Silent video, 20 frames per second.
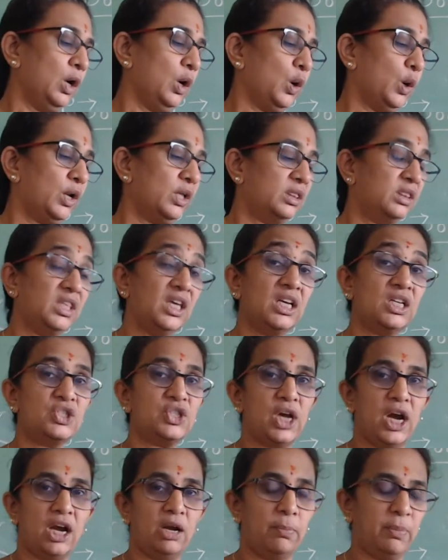or a thick
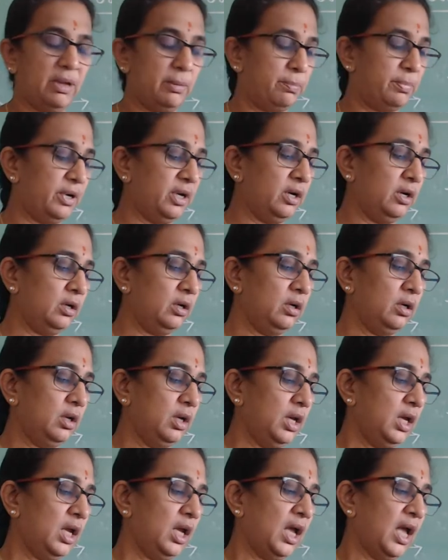chart paper
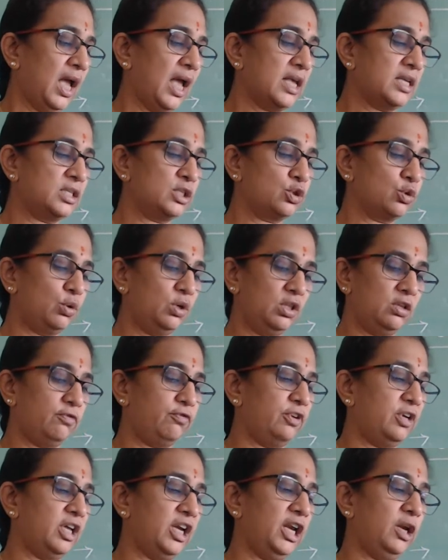as shown in the
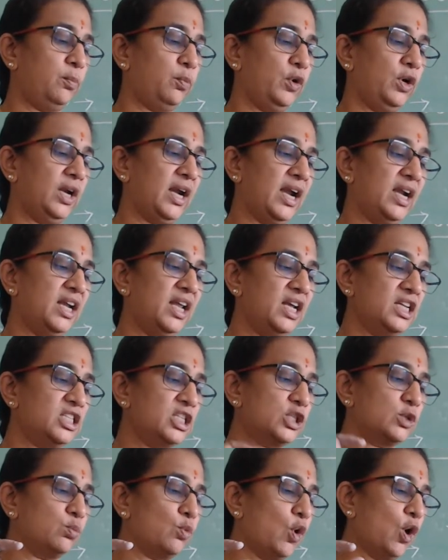figure 8. Attach
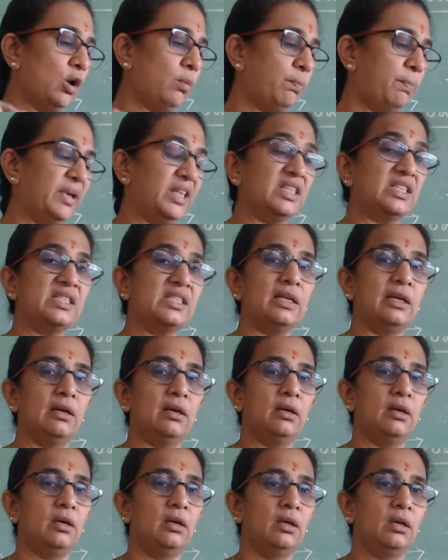a small
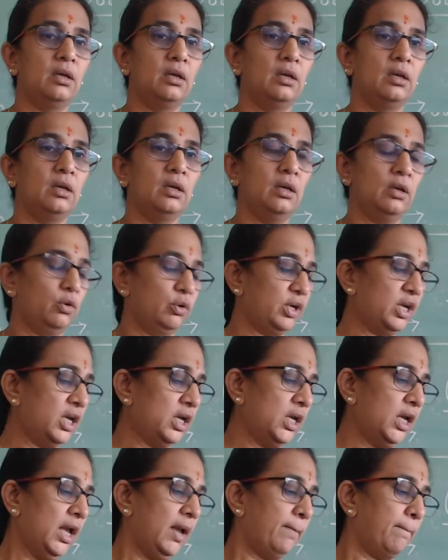pencil,
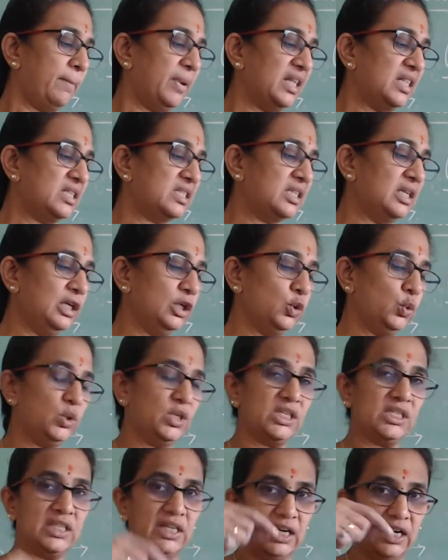okay, pencil to
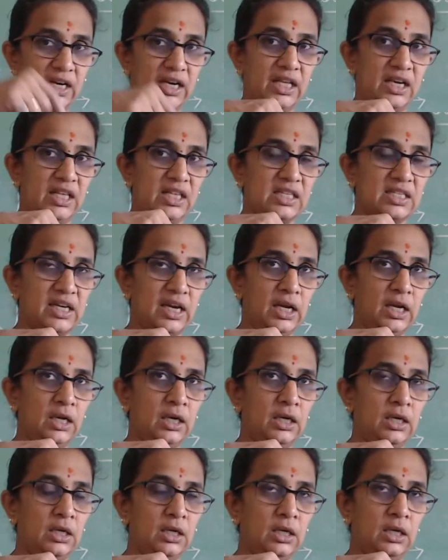the cylinder
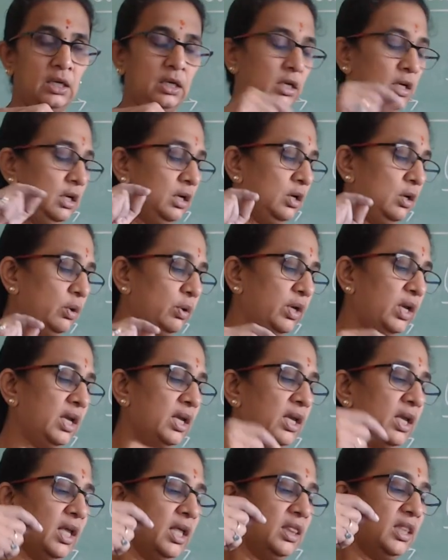inside,
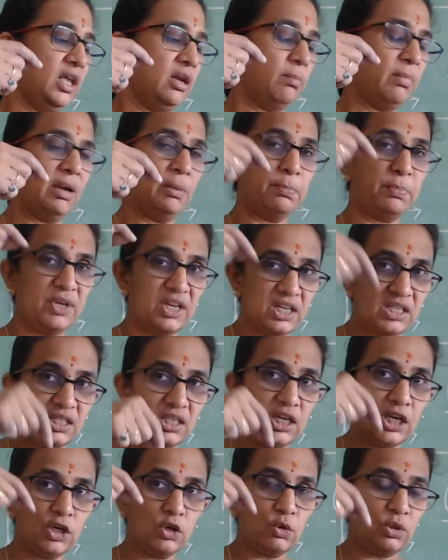okay. Then by
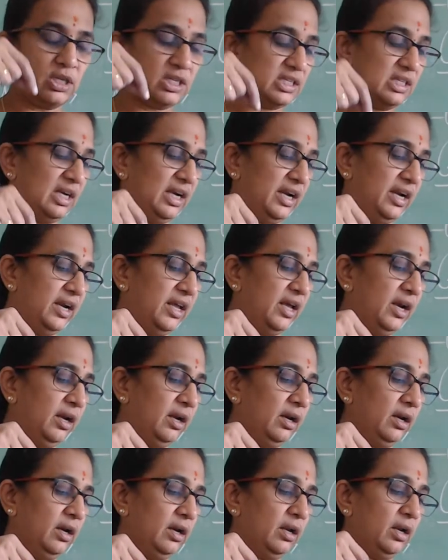piercing into the
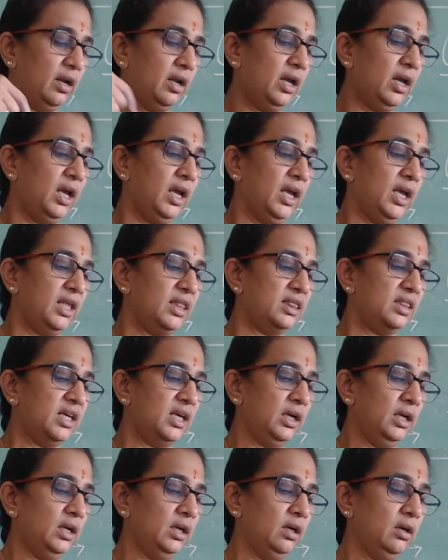cylinder and
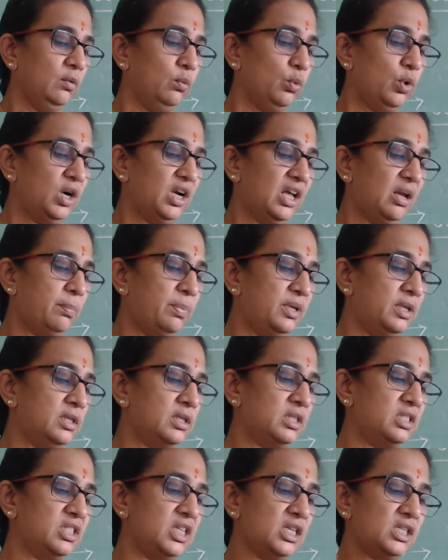then what
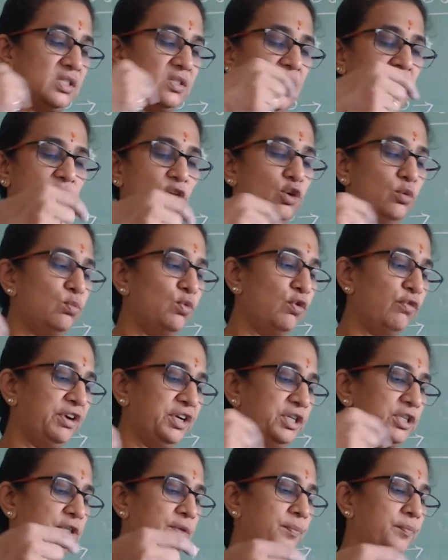happens, just try to move
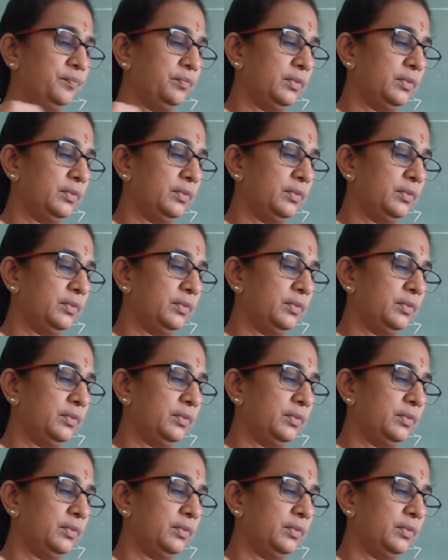it,